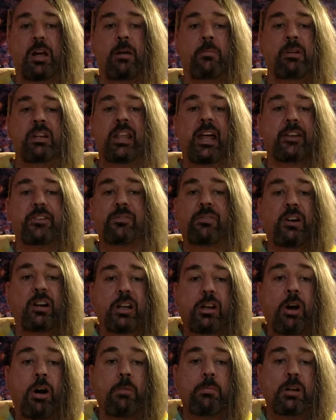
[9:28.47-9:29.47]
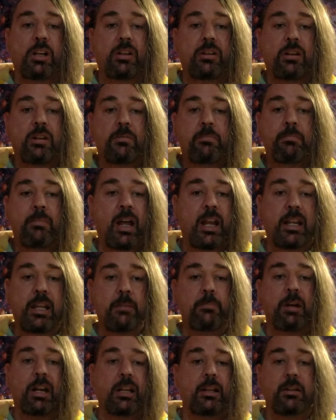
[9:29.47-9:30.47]
I mean, that's very common.
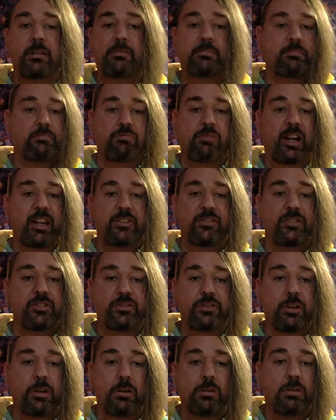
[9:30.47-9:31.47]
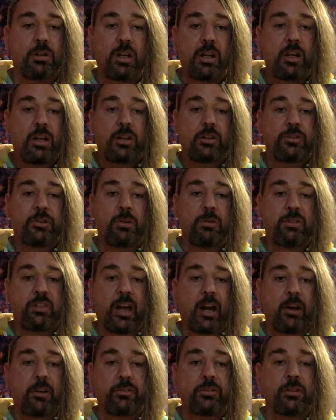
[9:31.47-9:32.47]
Many races do.
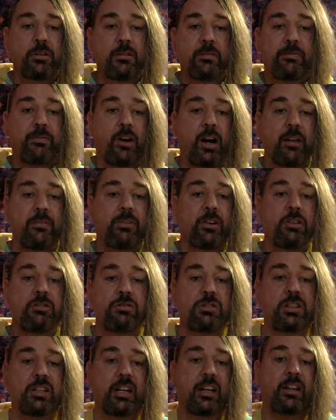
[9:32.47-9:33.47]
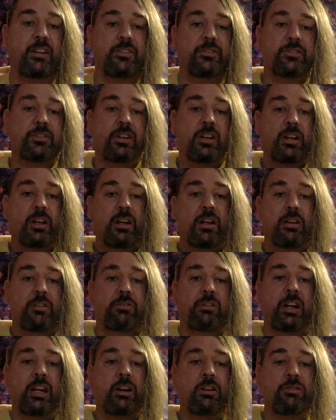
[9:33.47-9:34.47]
2,500 years,
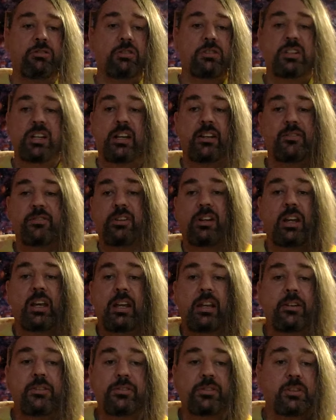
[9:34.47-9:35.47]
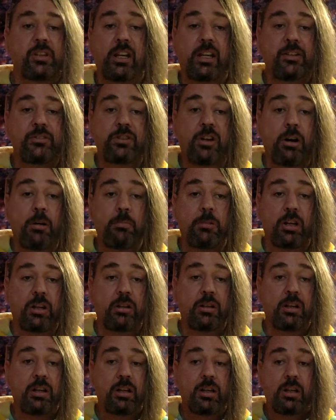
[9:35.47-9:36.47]
300 years is
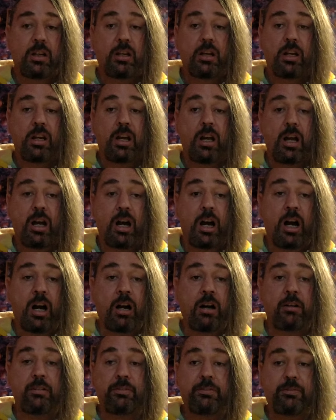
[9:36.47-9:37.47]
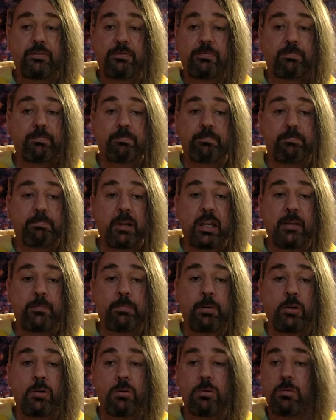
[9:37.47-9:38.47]
common. Earth
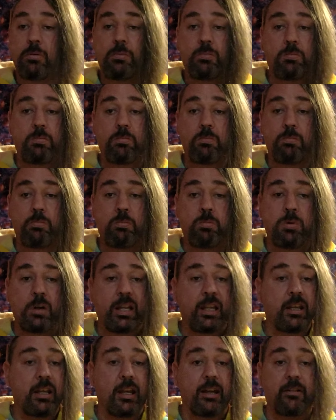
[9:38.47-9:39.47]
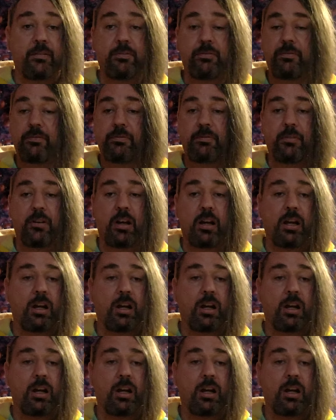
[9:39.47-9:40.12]
people, we live